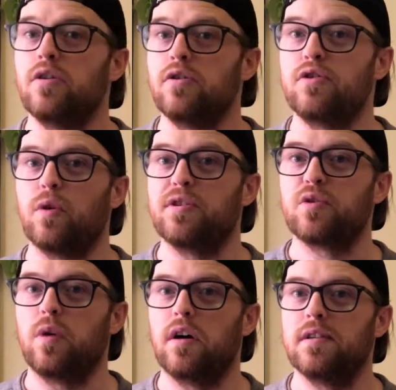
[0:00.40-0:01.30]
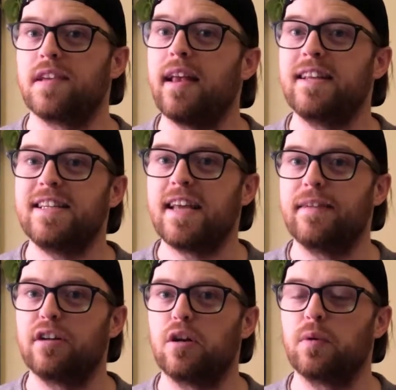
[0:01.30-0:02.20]
Story Squires,
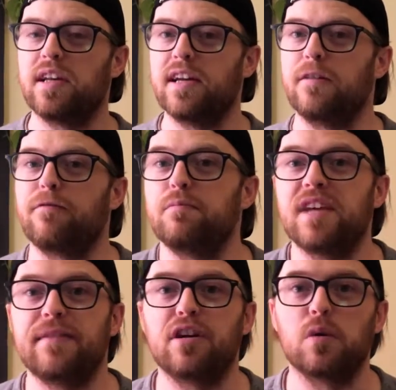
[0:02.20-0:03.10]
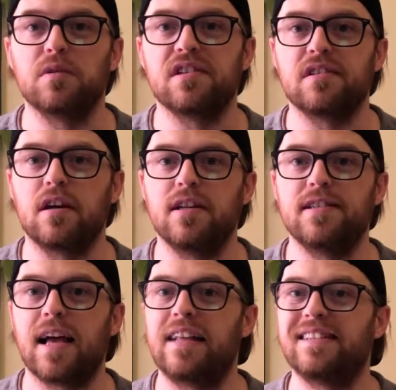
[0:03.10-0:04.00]
David Irwin here from David Irwin Designs,
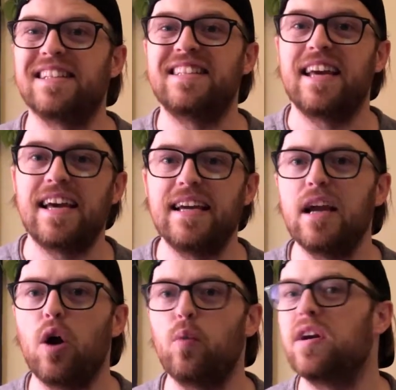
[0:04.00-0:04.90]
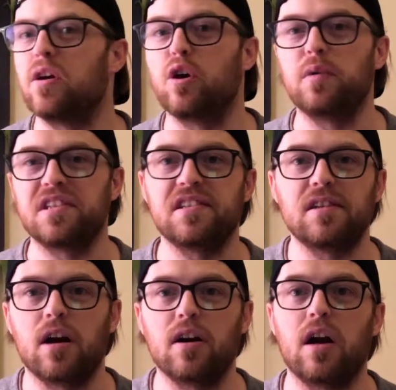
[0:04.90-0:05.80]
and today we are going to
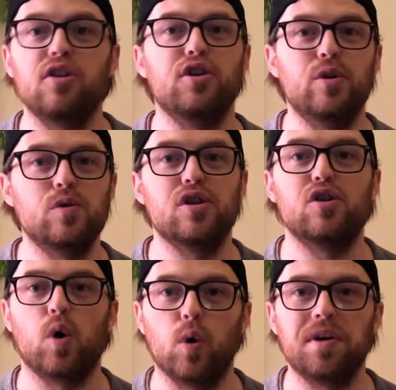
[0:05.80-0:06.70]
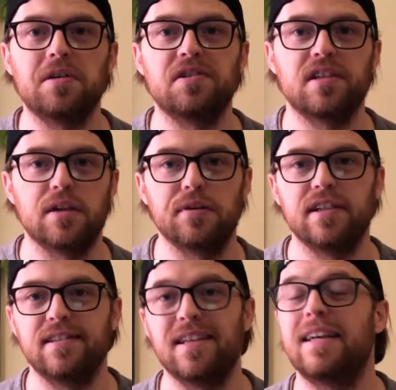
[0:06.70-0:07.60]
start our new tutorial
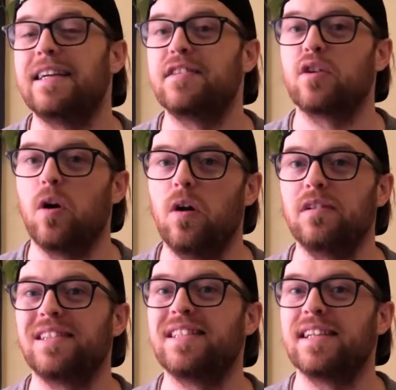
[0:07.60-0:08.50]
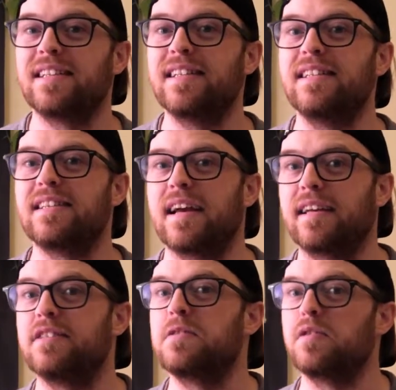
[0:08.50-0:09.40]
series. It's called 60
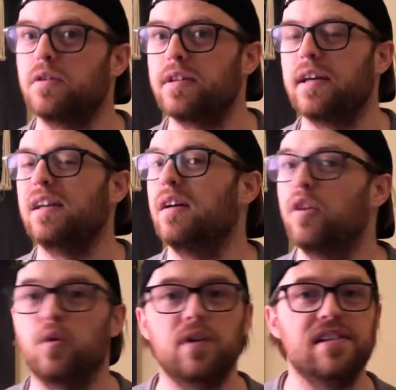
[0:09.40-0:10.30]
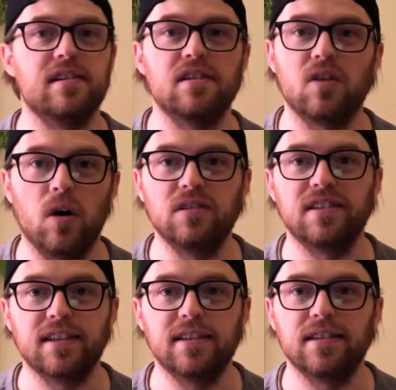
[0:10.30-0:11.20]
Second Sunday. The reason it's called
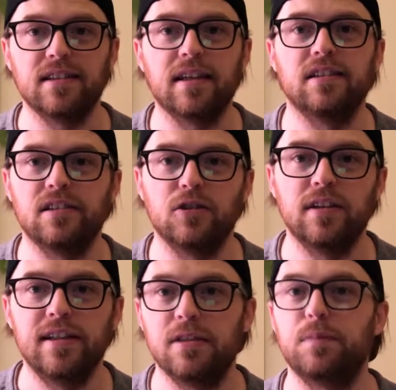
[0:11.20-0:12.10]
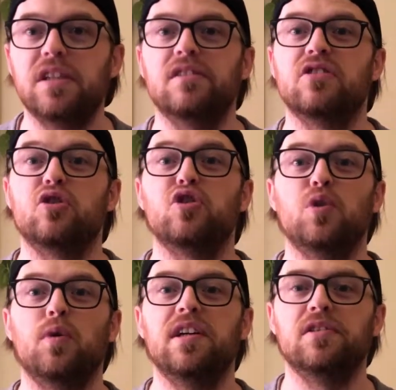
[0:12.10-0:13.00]
60 Second Sunday is because the
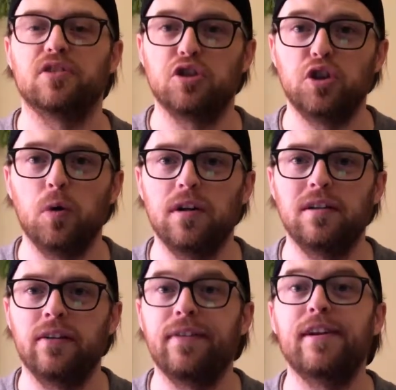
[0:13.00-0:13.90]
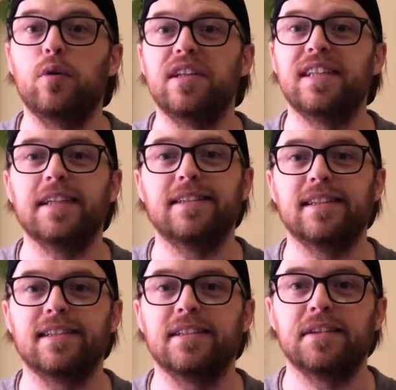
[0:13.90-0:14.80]
tutorials are short, they only take
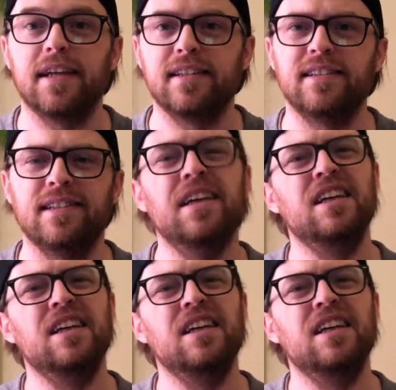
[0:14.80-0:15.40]
60 seconds.